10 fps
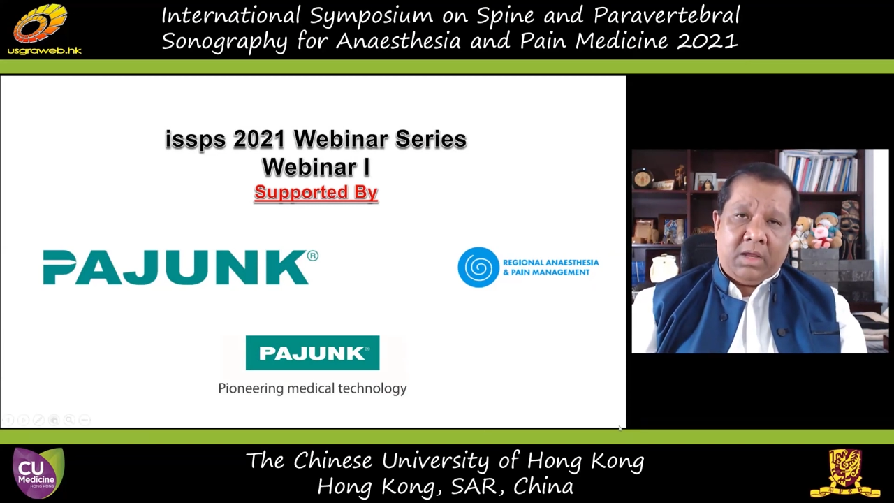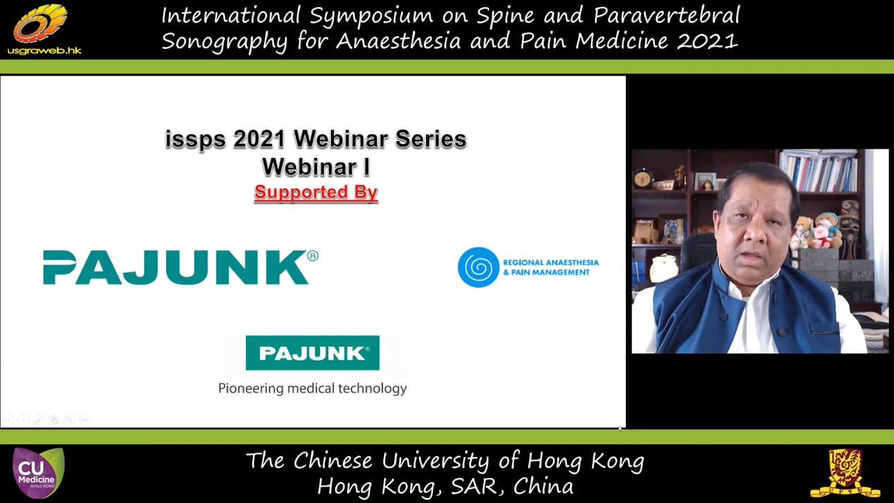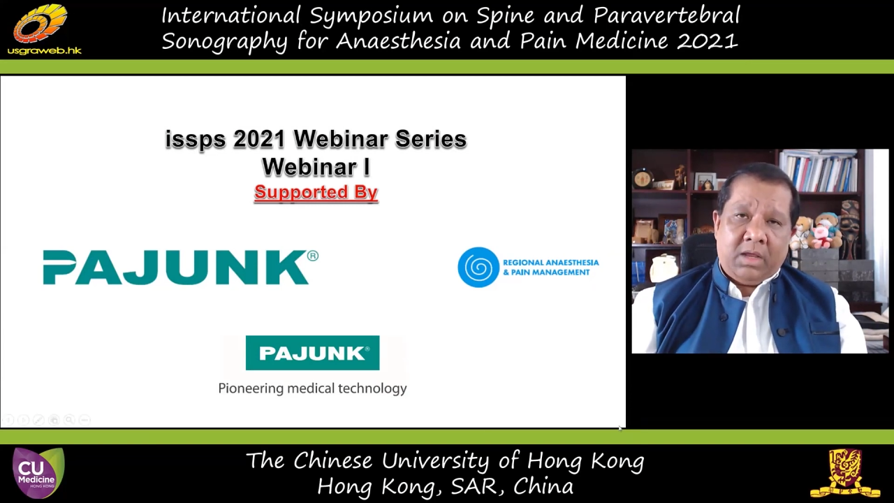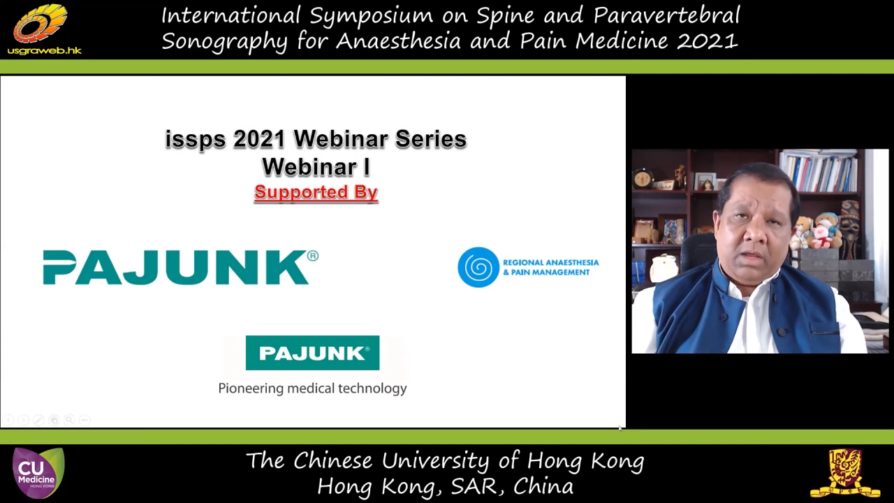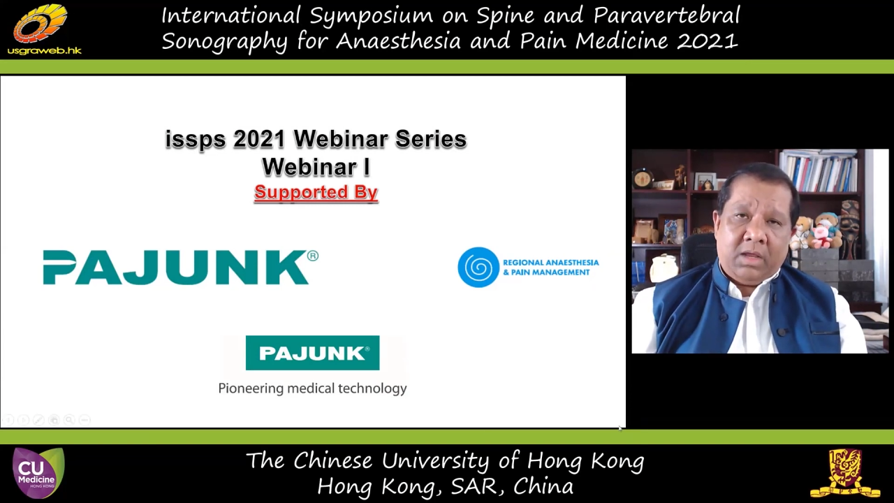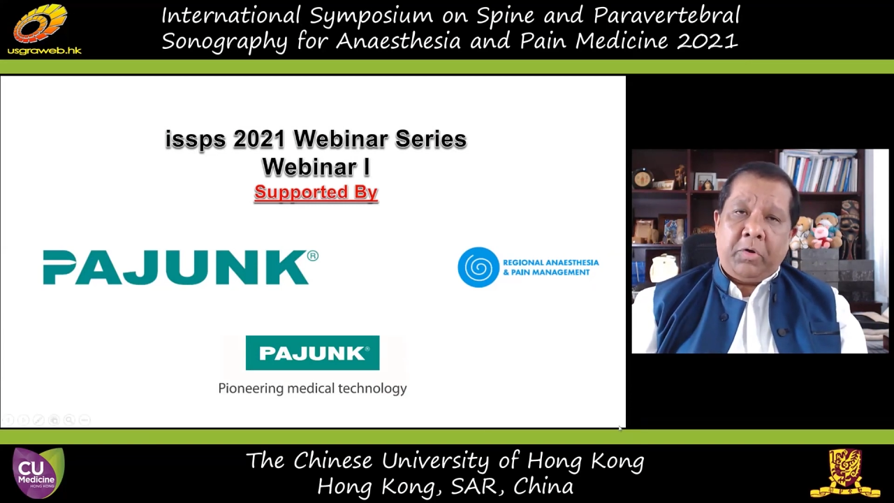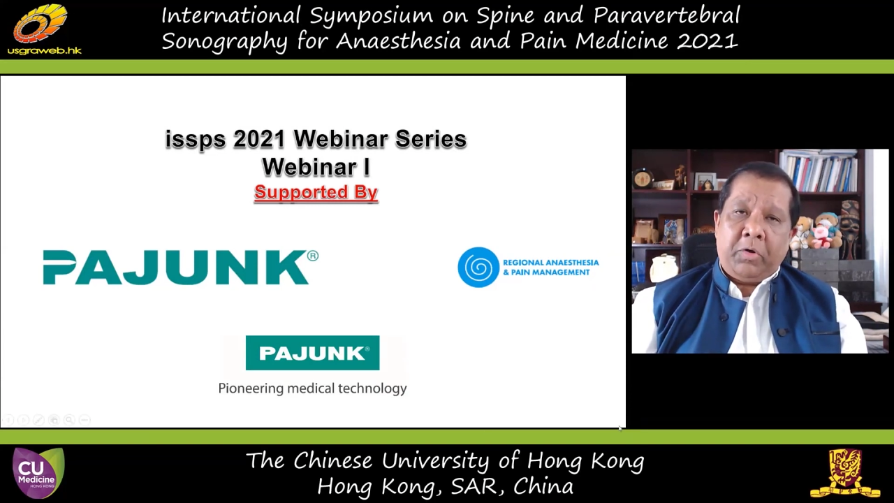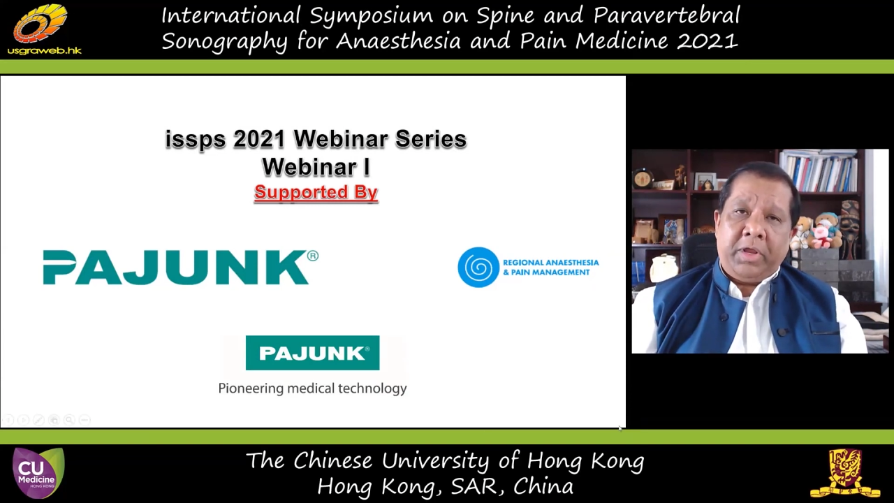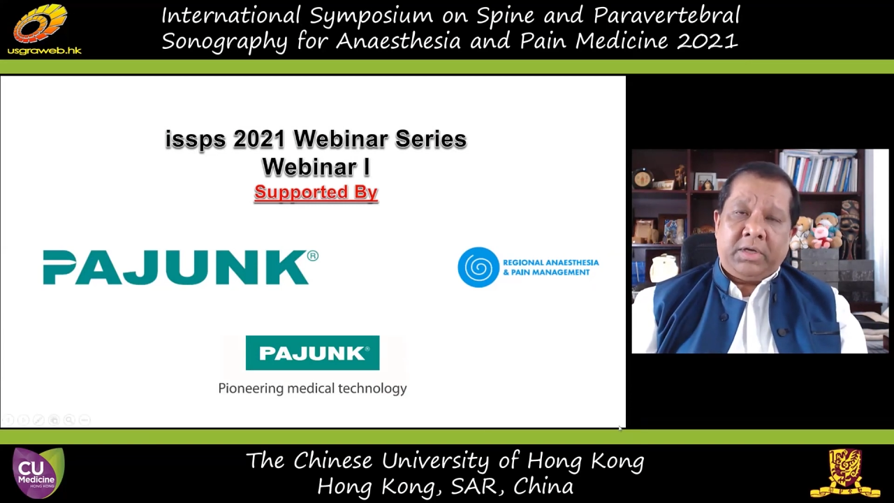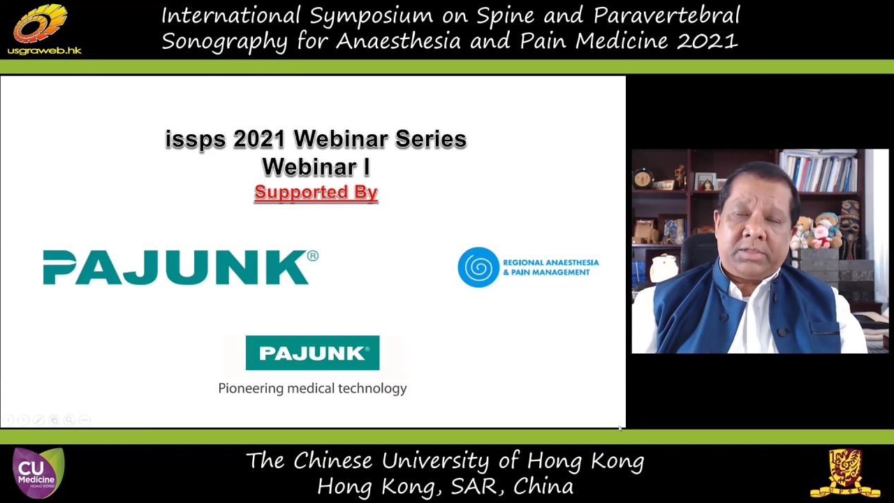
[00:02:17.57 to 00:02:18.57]
for
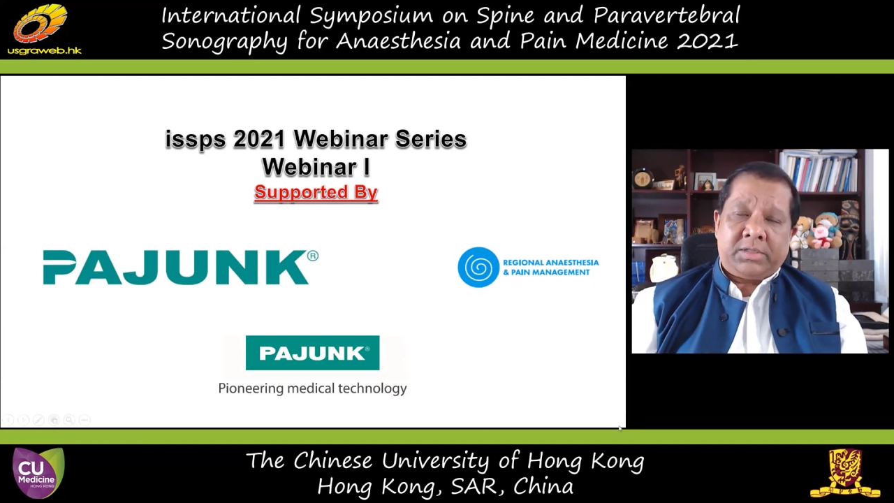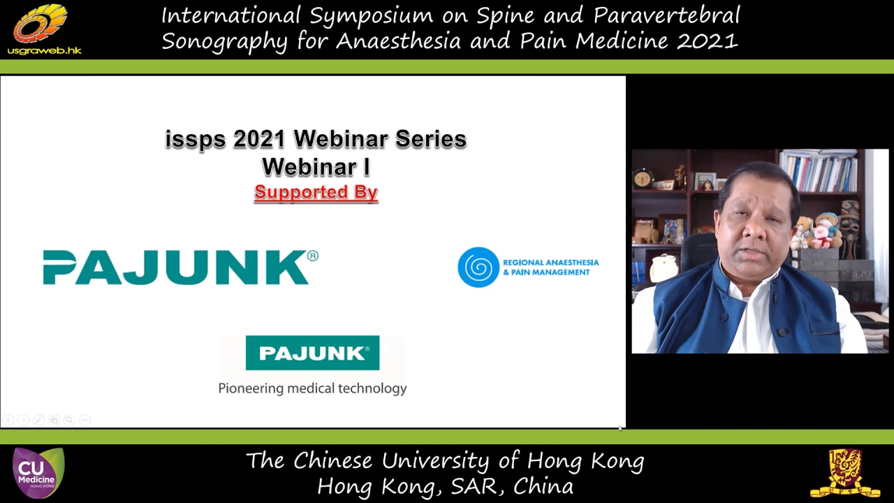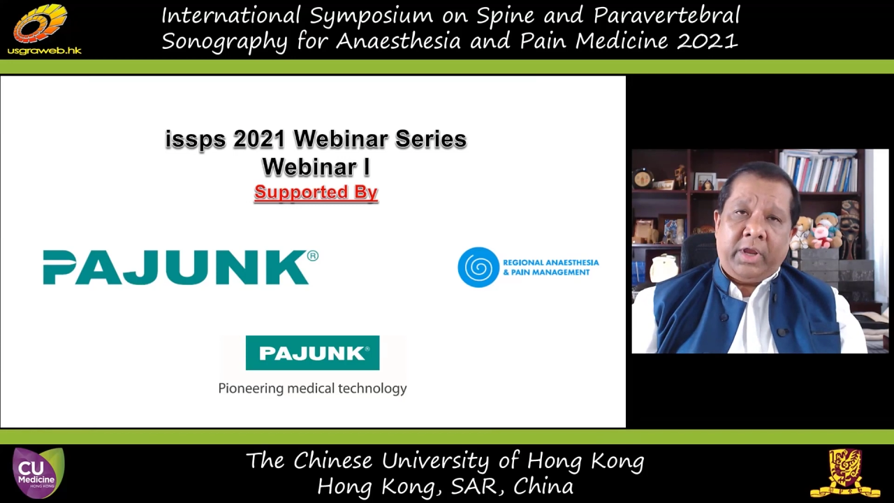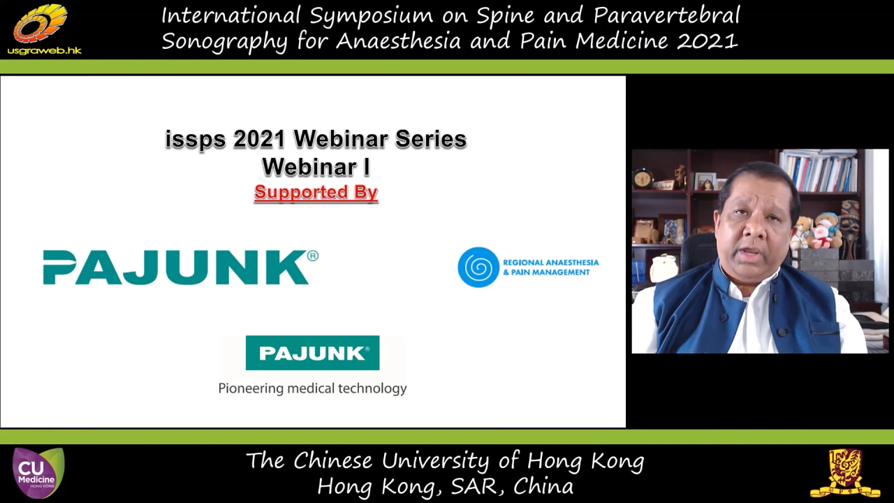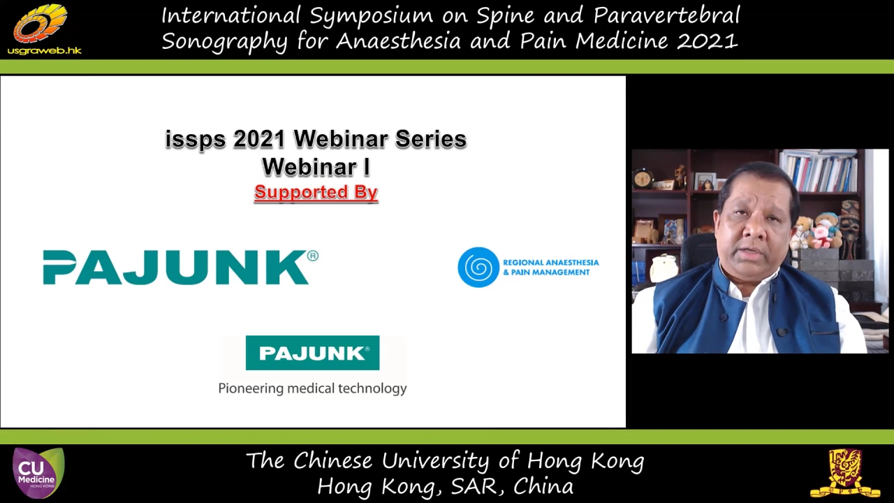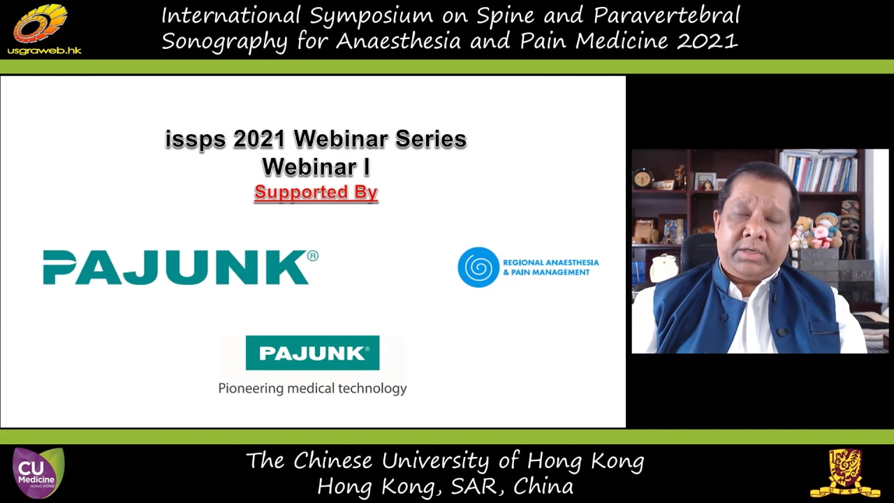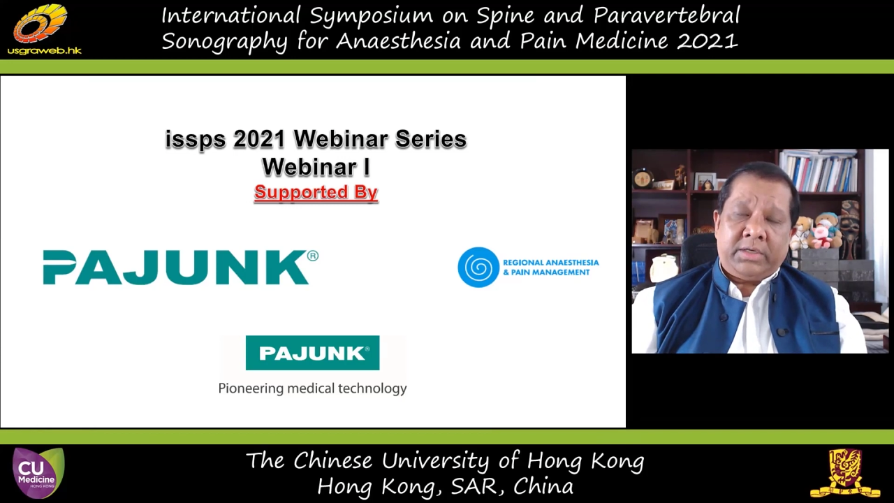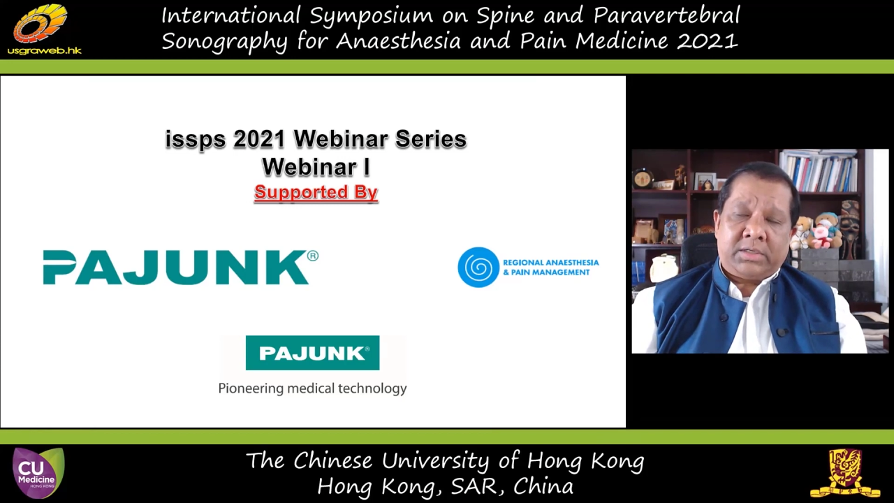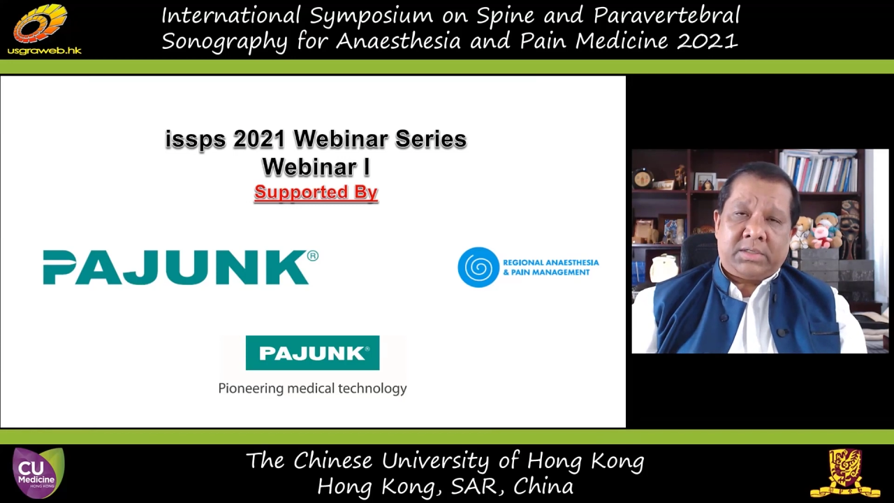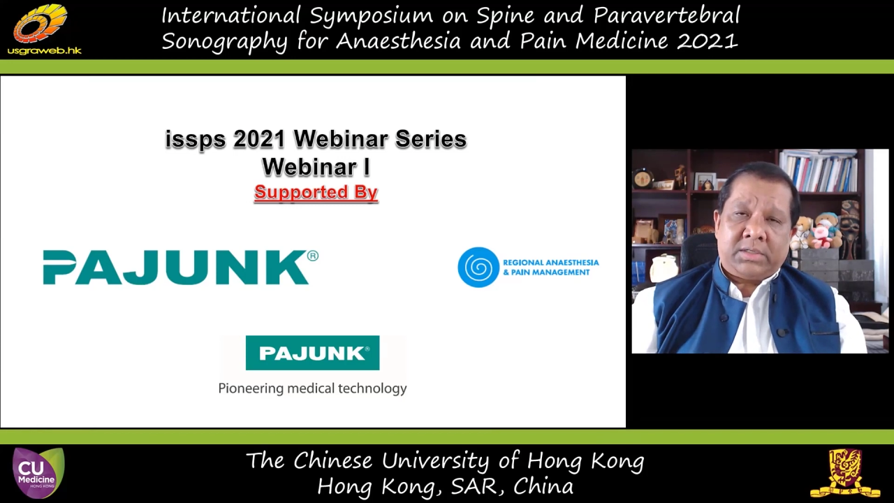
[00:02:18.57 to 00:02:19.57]
supporting us in bringing
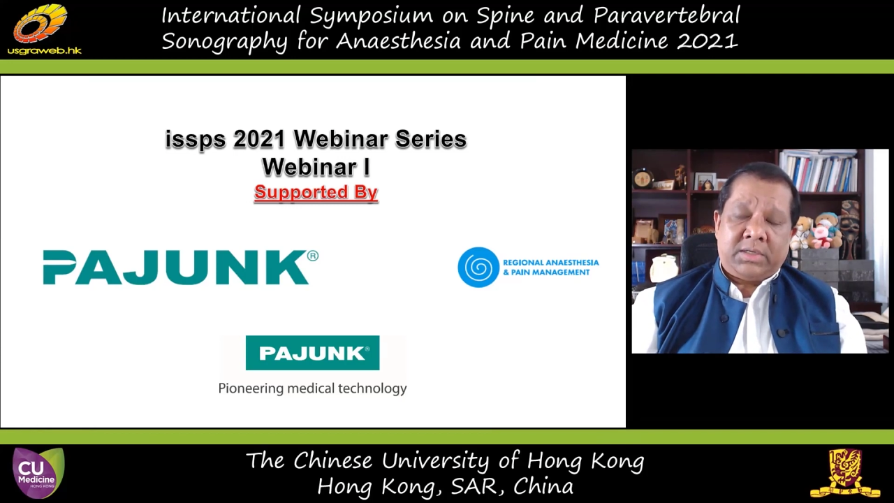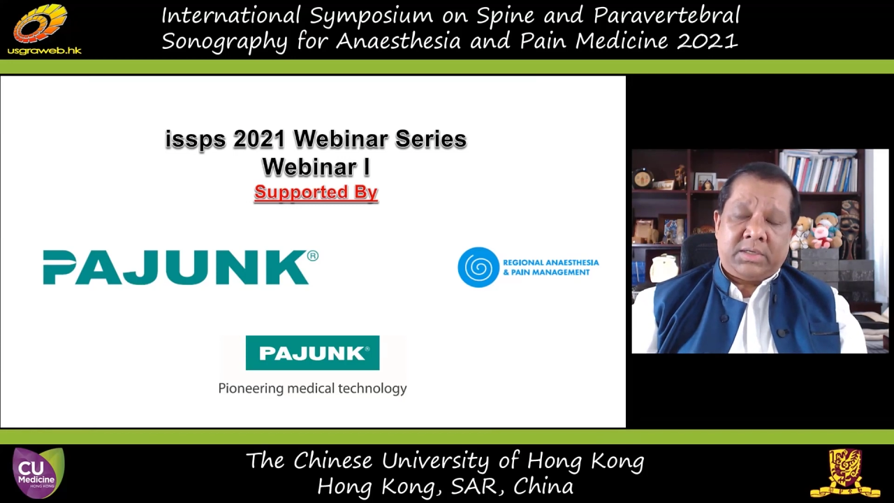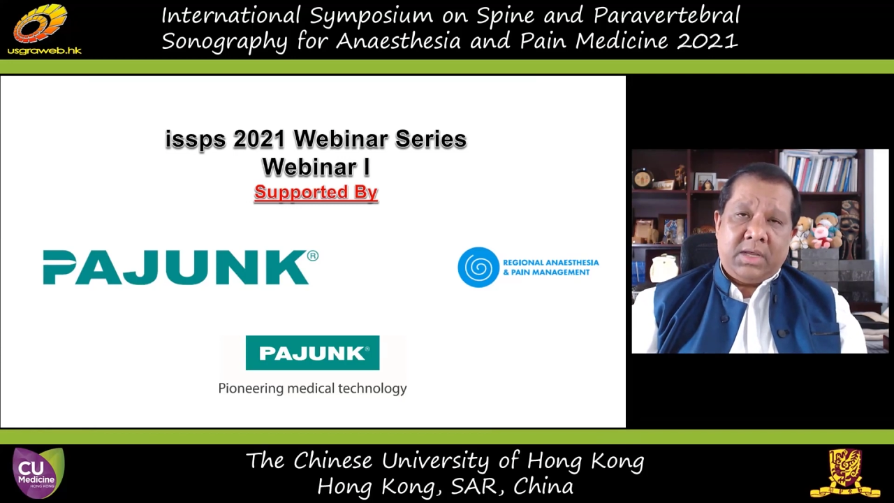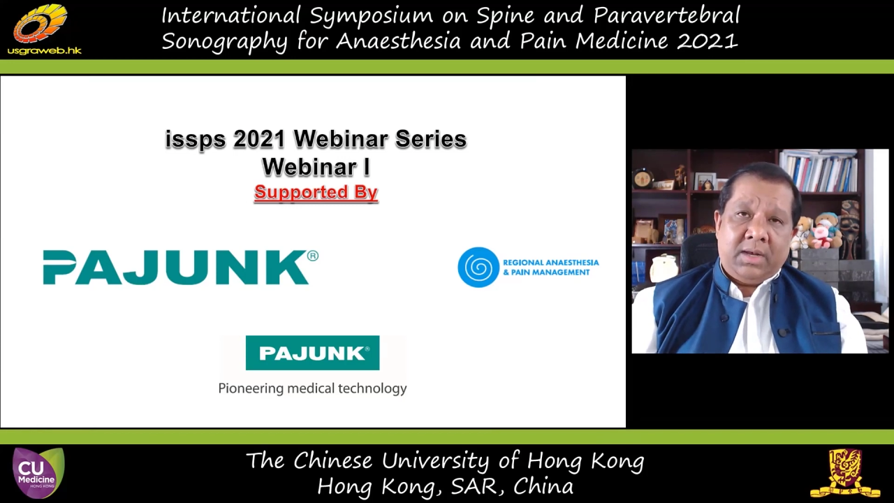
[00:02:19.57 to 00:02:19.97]
this